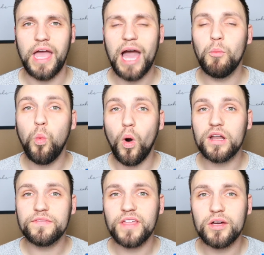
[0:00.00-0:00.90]
And
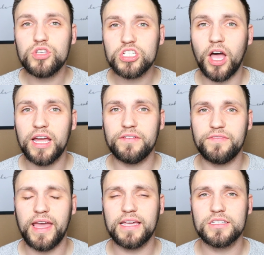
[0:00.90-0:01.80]
one of those side
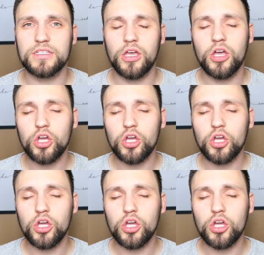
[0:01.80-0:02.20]
effects